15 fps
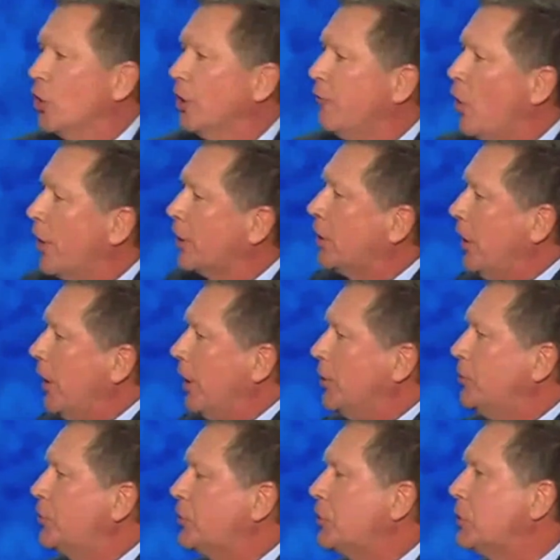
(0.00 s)
good of our
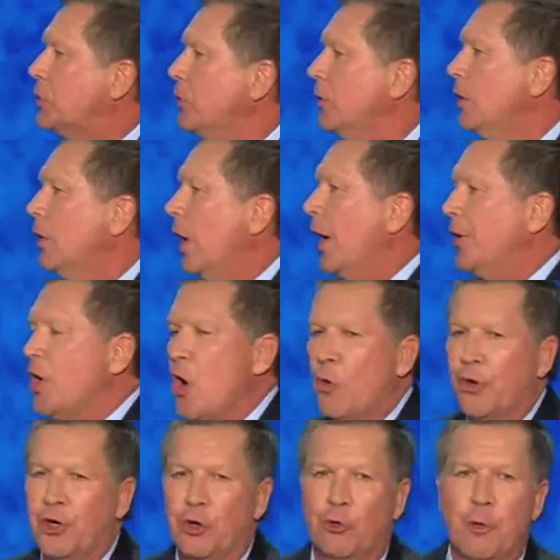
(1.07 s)
kids, I know
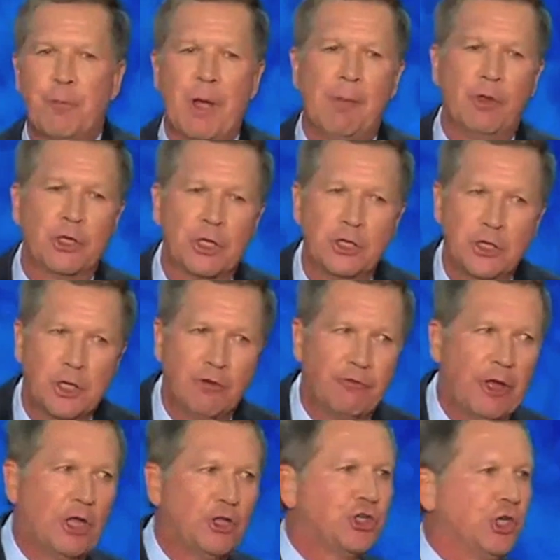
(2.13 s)
we're at a Republican
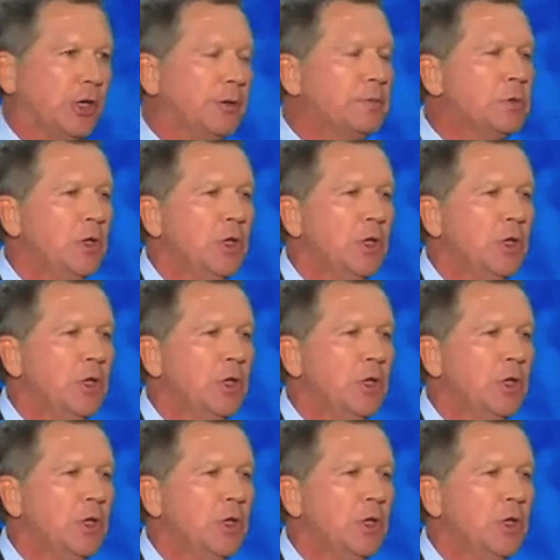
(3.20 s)
convention,